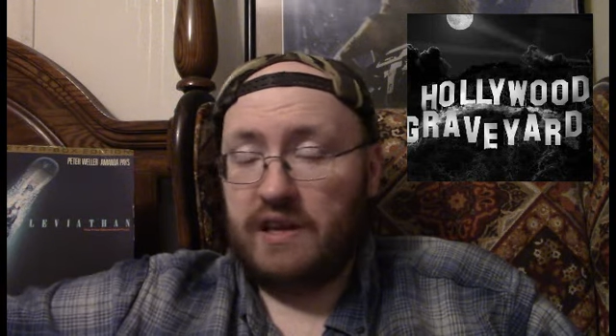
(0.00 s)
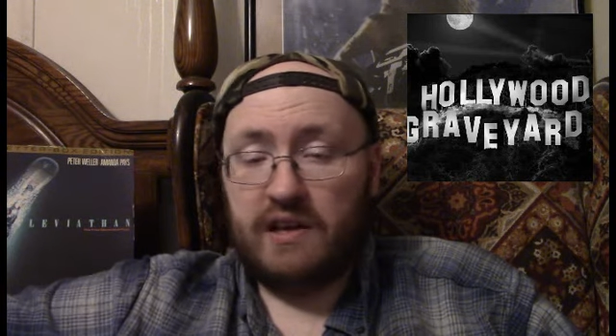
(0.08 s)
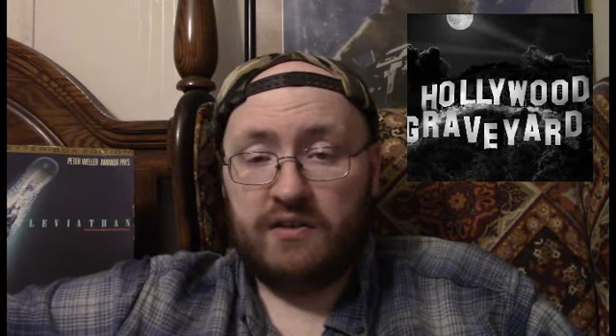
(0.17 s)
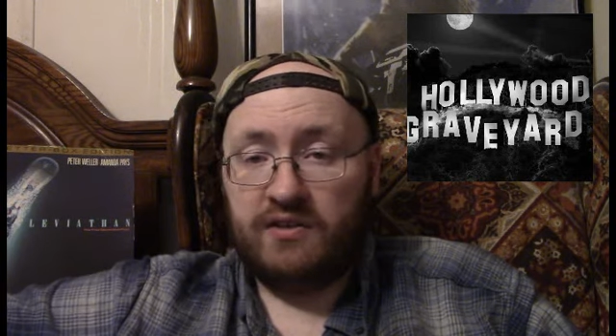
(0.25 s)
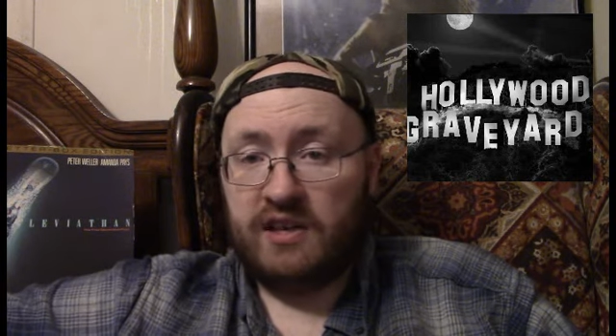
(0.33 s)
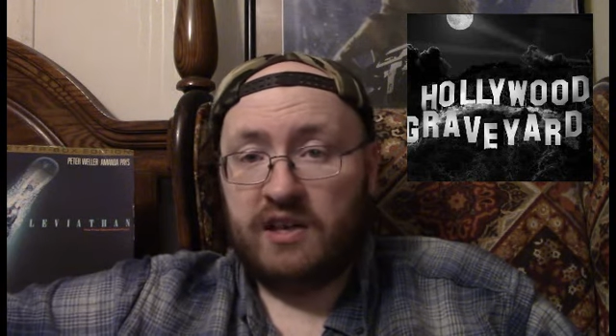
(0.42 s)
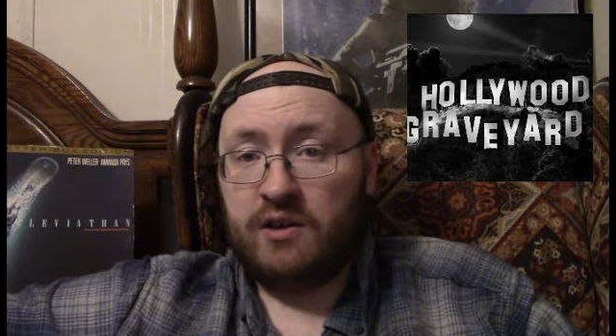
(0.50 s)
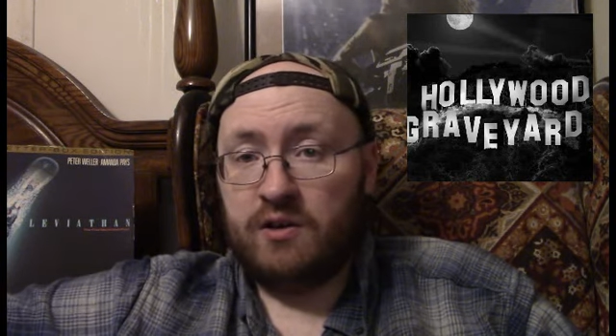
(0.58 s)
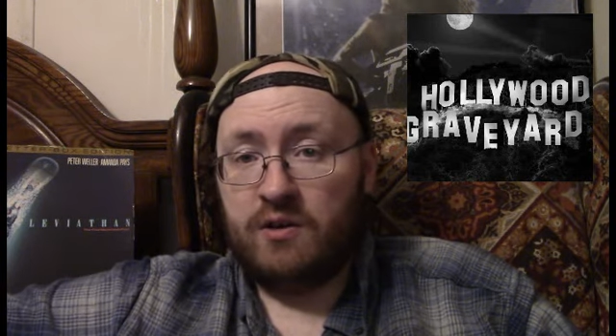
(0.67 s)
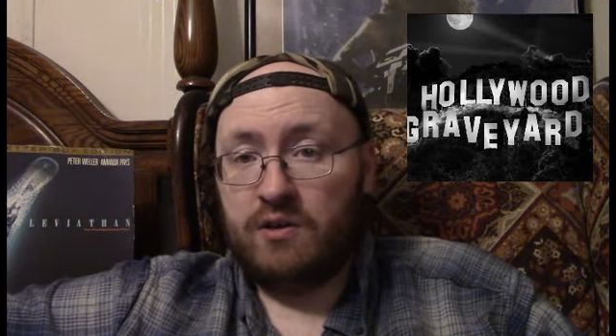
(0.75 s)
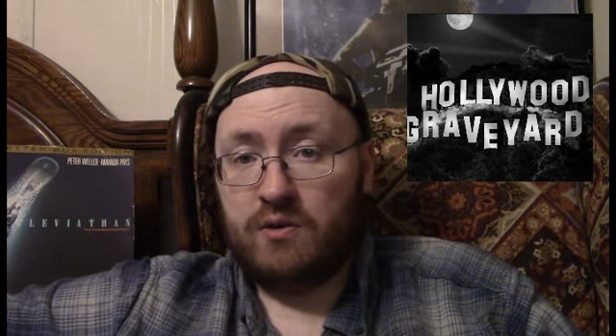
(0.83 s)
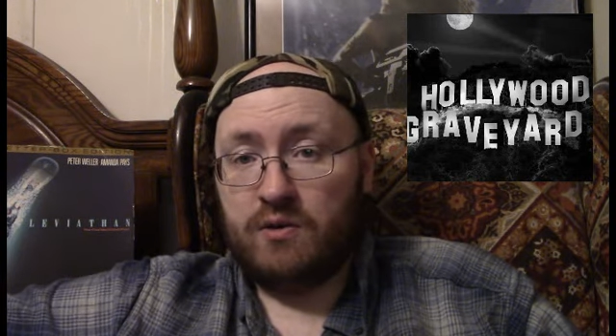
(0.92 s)

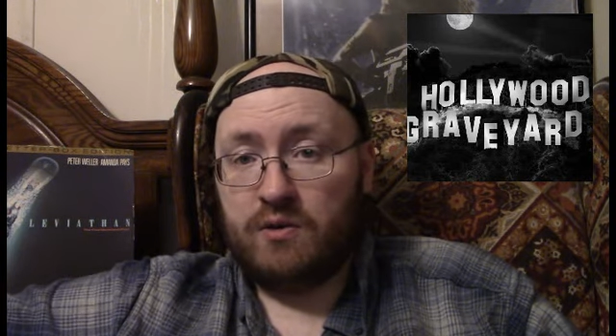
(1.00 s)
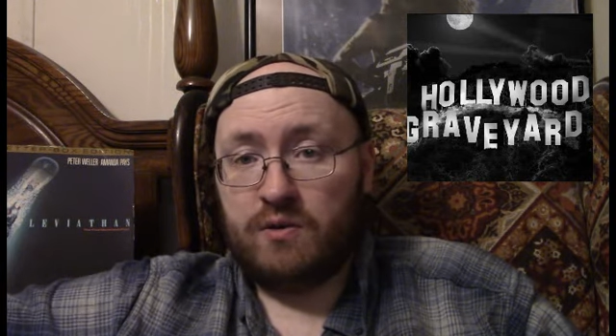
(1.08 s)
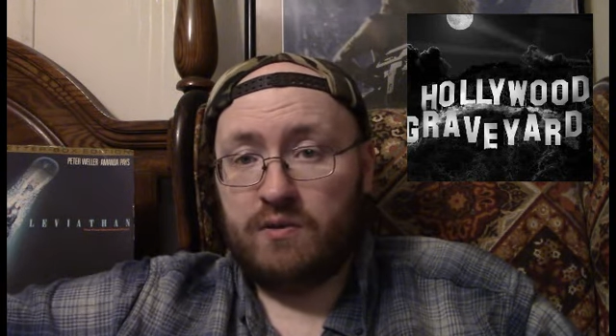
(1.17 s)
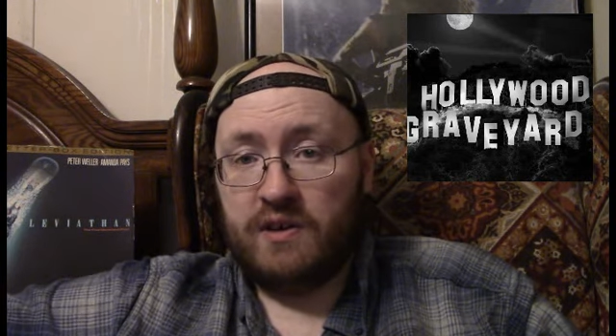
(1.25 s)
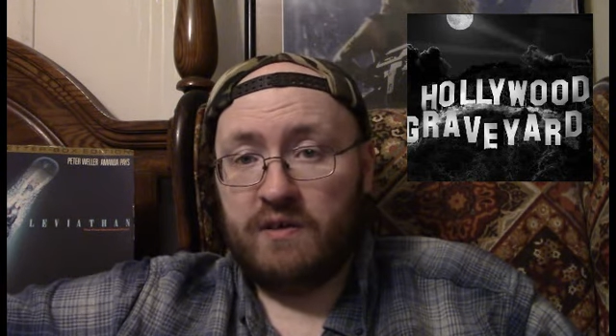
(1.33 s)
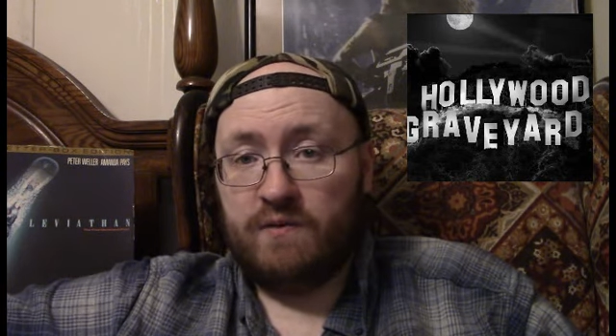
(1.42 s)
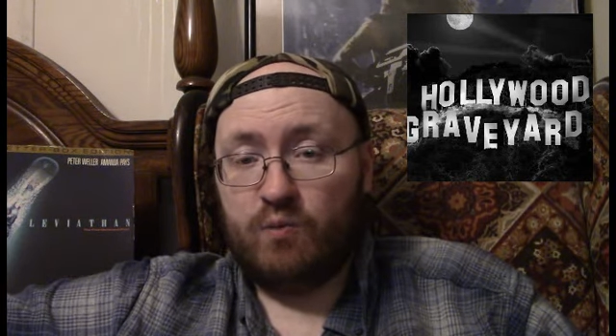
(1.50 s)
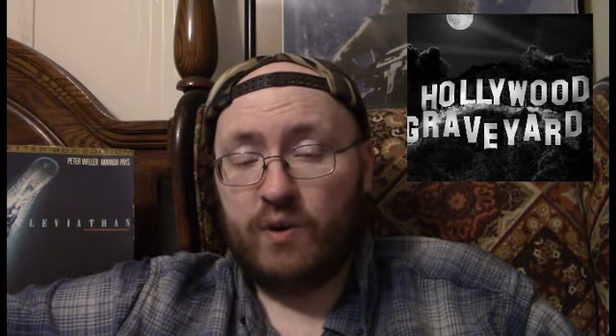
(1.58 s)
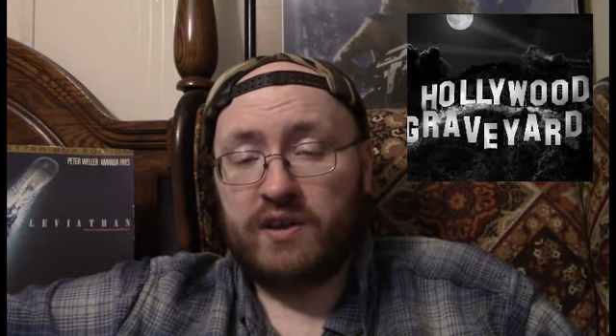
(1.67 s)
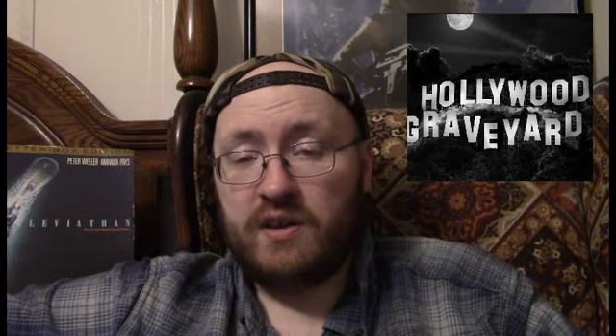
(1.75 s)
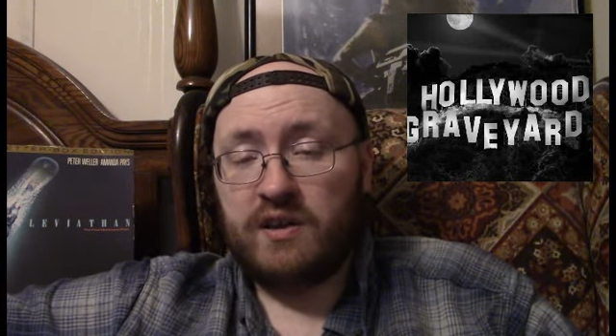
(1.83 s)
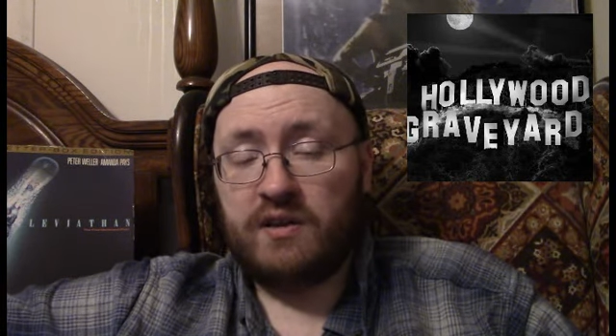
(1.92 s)
see or they've
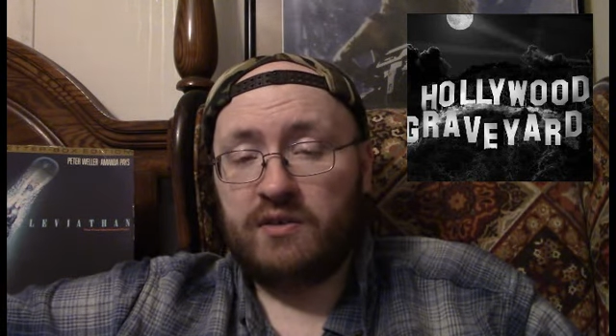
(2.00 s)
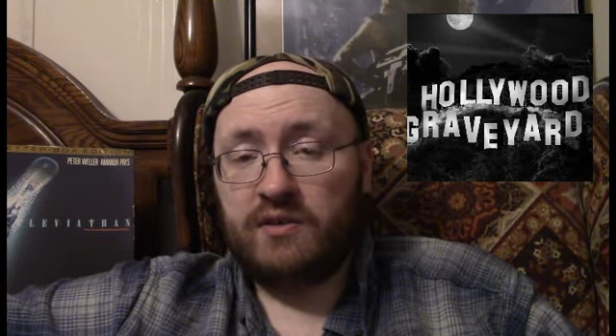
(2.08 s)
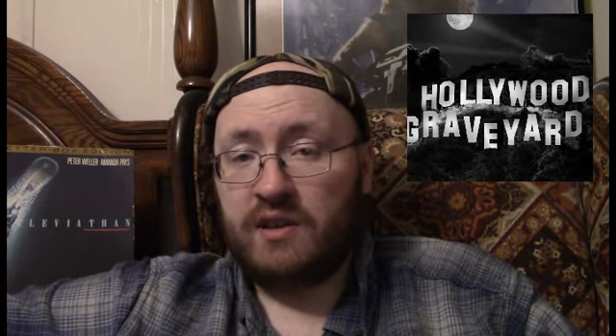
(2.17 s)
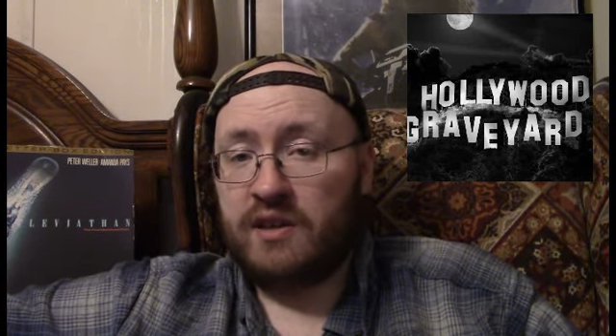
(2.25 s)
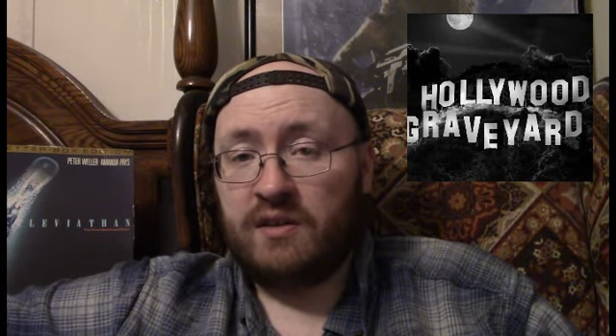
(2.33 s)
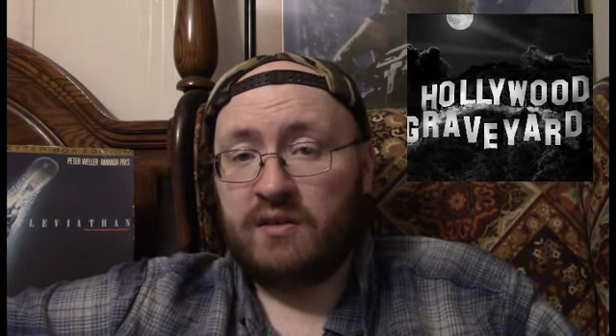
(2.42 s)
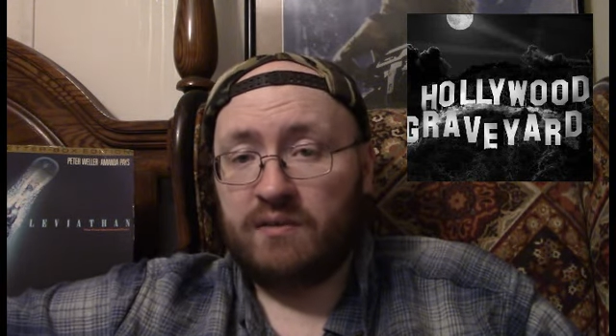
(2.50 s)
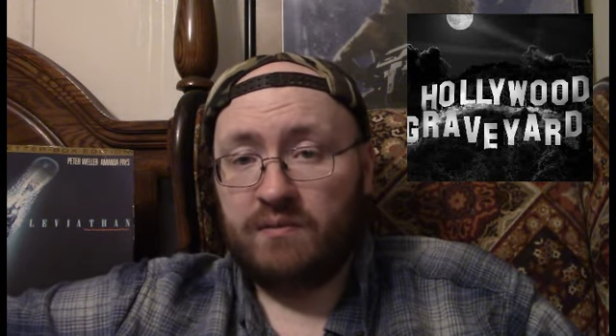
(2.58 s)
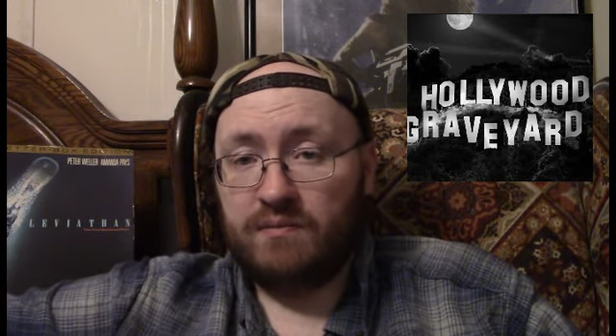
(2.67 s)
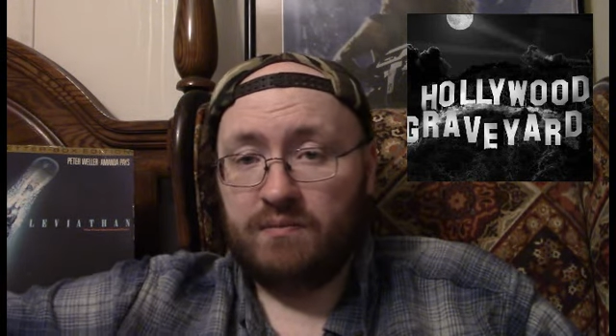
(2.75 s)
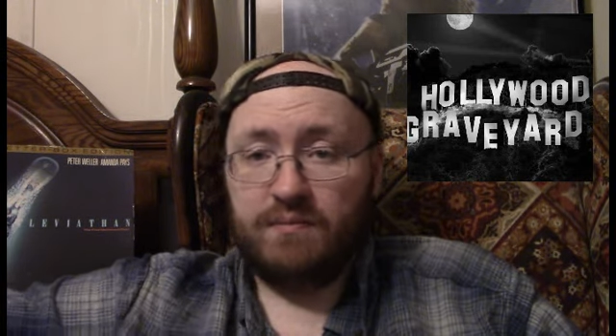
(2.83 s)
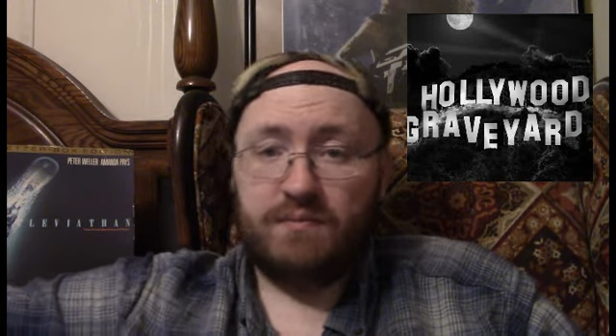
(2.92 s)
witnessed, and
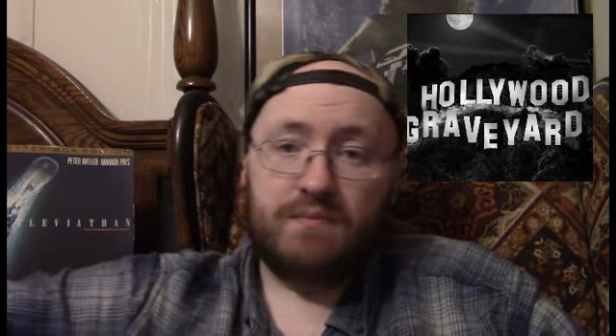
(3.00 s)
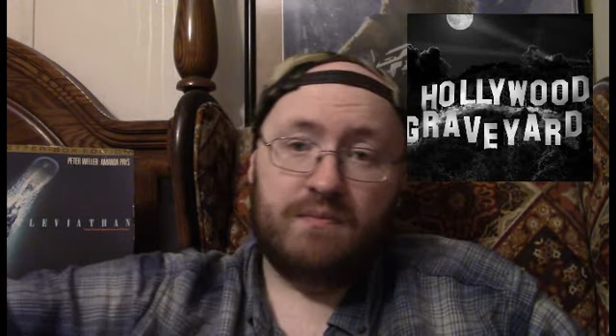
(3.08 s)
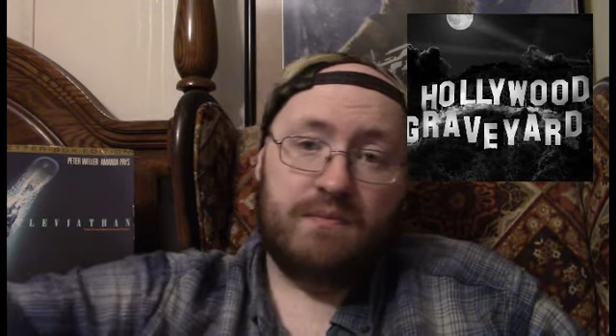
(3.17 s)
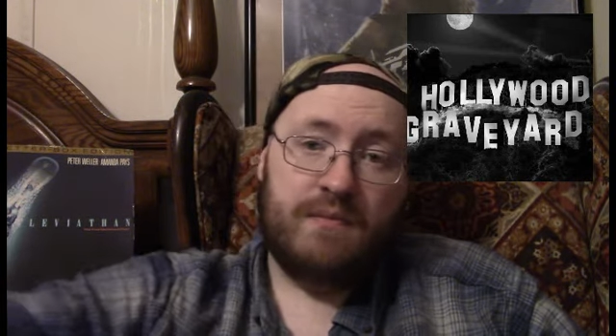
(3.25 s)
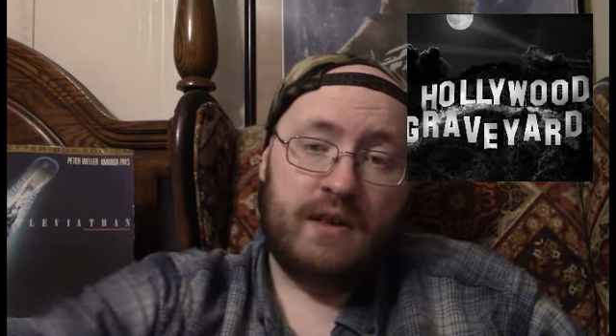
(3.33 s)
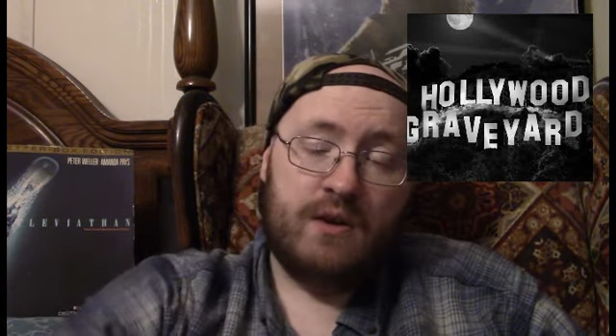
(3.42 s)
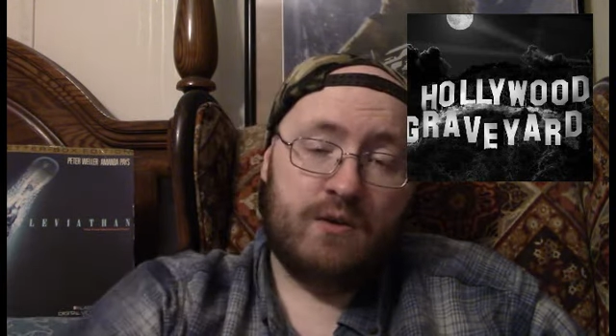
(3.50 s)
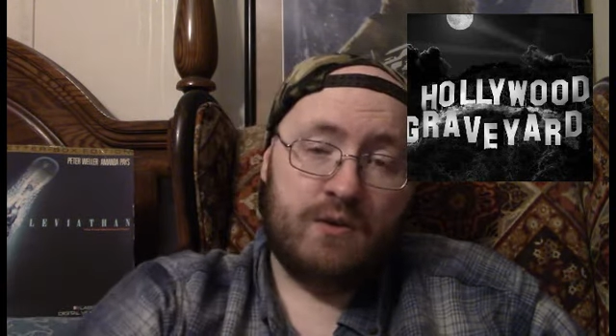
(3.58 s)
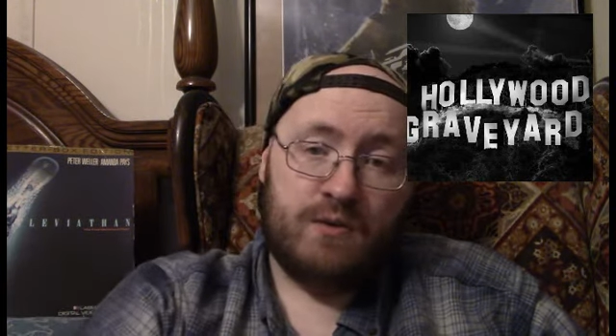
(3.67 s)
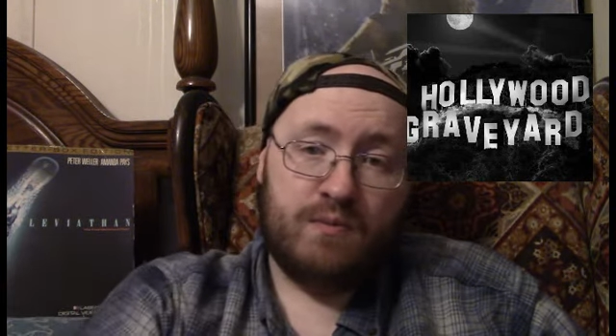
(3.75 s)
they're,